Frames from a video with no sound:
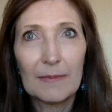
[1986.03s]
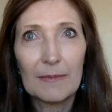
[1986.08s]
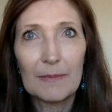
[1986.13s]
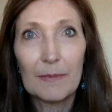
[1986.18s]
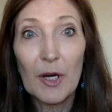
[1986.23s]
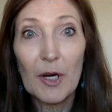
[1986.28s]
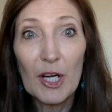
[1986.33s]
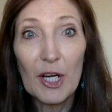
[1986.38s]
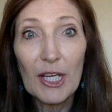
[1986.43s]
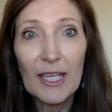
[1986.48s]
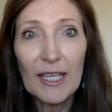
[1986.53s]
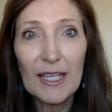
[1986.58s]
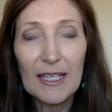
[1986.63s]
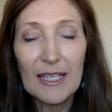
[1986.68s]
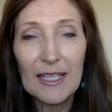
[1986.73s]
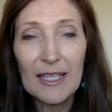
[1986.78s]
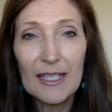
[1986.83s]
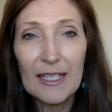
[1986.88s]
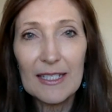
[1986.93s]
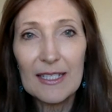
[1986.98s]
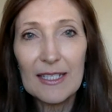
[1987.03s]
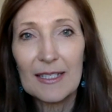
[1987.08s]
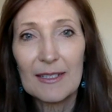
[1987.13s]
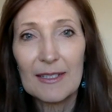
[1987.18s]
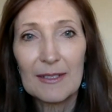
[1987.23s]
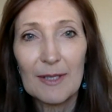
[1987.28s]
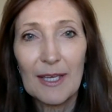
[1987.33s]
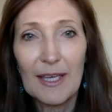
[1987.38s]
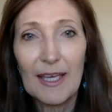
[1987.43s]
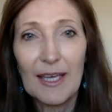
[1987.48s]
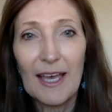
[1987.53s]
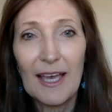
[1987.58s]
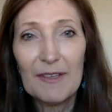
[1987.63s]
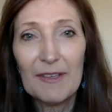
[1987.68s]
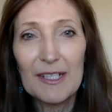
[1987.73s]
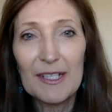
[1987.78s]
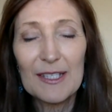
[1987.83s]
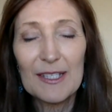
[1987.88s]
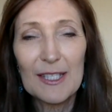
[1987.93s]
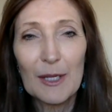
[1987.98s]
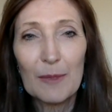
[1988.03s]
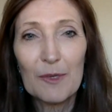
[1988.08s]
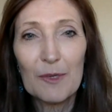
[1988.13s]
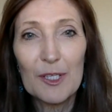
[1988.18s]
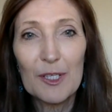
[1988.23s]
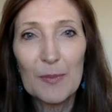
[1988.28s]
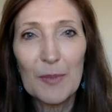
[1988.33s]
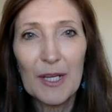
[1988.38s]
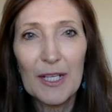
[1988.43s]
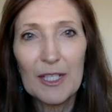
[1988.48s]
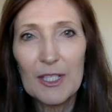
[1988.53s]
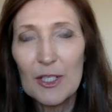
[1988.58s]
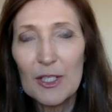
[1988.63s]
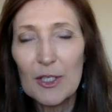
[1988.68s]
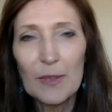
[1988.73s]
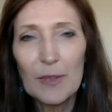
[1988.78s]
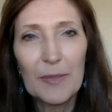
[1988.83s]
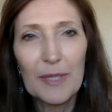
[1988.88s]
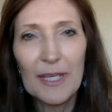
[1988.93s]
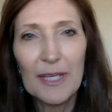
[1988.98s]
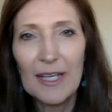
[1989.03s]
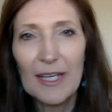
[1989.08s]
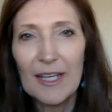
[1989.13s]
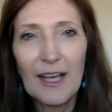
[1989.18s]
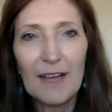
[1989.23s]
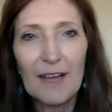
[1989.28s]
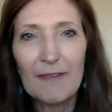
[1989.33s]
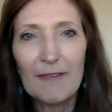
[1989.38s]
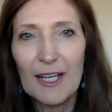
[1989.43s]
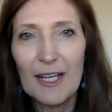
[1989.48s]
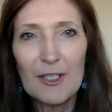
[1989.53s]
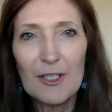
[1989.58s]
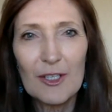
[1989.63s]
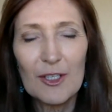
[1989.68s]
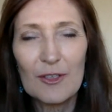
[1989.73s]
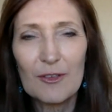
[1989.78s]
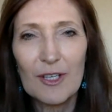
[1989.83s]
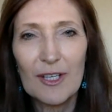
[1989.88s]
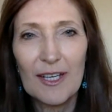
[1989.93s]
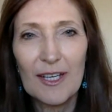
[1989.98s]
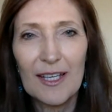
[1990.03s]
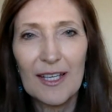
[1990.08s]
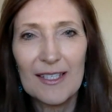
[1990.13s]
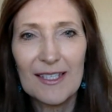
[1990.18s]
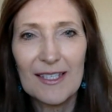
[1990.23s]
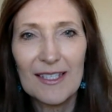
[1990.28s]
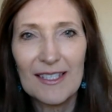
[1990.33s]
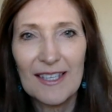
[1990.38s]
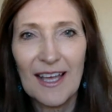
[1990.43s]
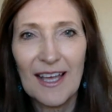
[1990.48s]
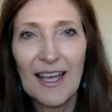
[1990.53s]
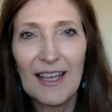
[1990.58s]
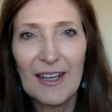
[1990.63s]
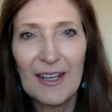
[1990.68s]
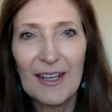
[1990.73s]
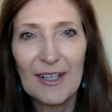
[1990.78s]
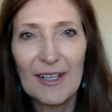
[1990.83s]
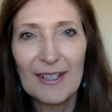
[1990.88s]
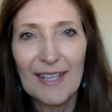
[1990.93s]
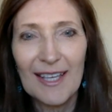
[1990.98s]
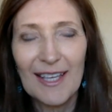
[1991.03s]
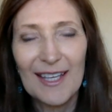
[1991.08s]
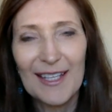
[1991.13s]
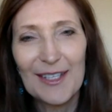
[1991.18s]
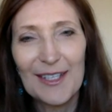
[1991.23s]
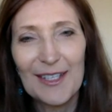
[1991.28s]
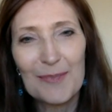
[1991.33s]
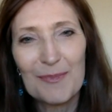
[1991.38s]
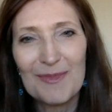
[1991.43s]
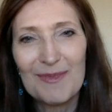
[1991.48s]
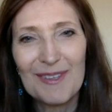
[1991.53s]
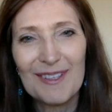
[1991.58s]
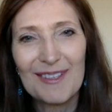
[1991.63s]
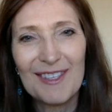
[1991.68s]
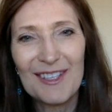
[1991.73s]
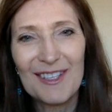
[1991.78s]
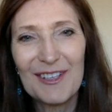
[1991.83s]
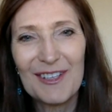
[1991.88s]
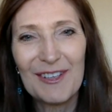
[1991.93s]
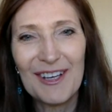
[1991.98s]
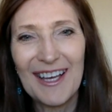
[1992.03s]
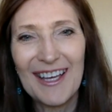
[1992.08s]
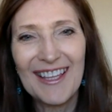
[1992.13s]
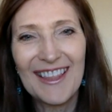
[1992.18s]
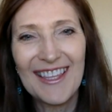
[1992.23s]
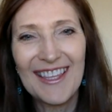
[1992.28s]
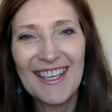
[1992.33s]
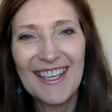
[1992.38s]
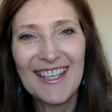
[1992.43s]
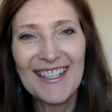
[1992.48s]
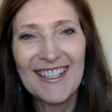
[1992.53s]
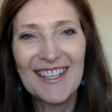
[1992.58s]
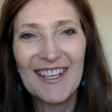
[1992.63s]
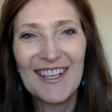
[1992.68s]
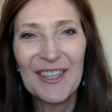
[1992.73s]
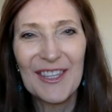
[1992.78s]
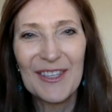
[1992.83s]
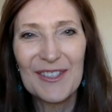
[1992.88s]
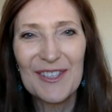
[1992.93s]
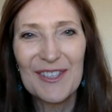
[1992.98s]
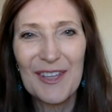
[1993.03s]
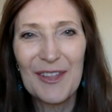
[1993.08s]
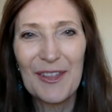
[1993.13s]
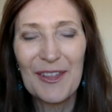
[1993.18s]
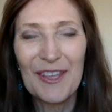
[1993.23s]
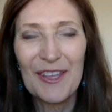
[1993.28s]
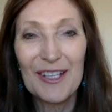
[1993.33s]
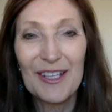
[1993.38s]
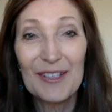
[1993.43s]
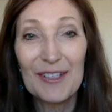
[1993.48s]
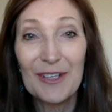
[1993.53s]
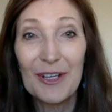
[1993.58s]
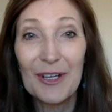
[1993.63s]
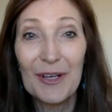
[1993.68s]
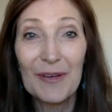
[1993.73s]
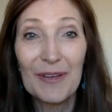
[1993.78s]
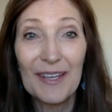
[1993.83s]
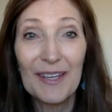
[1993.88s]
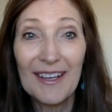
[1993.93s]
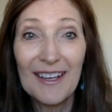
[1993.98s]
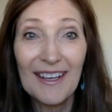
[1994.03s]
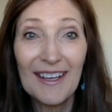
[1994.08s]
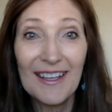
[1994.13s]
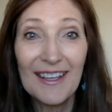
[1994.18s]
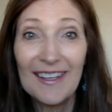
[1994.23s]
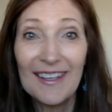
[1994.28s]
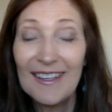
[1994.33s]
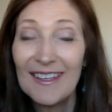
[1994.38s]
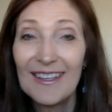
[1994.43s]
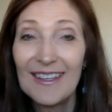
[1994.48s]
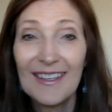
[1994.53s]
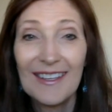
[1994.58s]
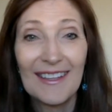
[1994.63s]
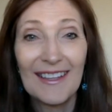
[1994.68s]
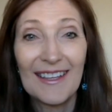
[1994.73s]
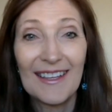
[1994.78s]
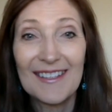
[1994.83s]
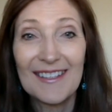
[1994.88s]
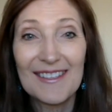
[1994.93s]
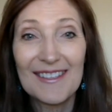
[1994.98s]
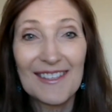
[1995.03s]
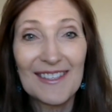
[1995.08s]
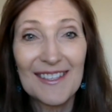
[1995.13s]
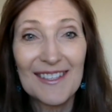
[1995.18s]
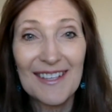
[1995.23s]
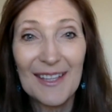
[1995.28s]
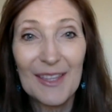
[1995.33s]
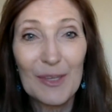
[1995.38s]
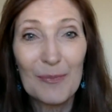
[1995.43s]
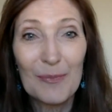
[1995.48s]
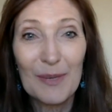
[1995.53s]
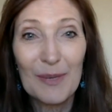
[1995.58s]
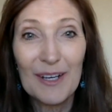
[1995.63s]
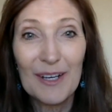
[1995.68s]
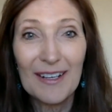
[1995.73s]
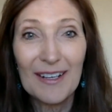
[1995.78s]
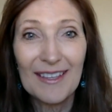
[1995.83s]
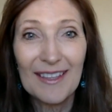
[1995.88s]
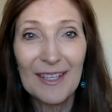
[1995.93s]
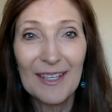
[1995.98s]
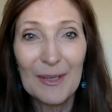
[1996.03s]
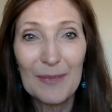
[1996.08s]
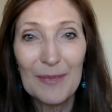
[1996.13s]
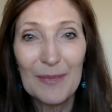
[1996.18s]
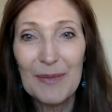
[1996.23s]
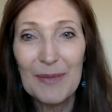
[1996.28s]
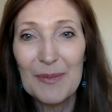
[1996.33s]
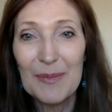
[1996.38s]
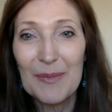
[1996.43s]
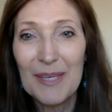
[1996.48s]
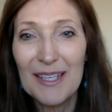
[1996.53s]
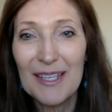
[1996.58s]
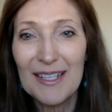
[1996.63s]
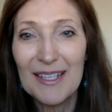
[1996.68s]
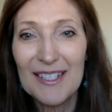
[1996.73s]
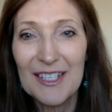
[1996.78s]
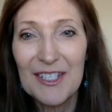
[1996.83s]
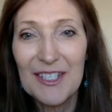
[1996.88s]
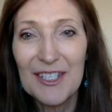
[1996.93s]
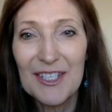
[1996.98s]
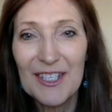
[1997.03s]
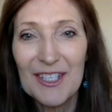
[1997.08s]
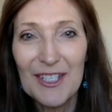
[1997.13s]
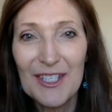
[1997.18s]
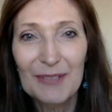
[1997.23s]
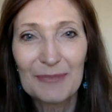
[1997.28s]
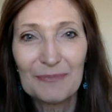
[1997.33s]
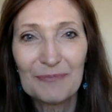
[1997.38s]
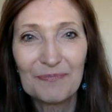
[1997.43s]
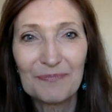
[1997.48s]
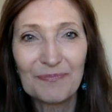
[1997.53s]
marking it, having some response to it, but it not registering as desire. And it's, you know, I think as all those other things are going on, that's just not the part that they're maybe paying attention to.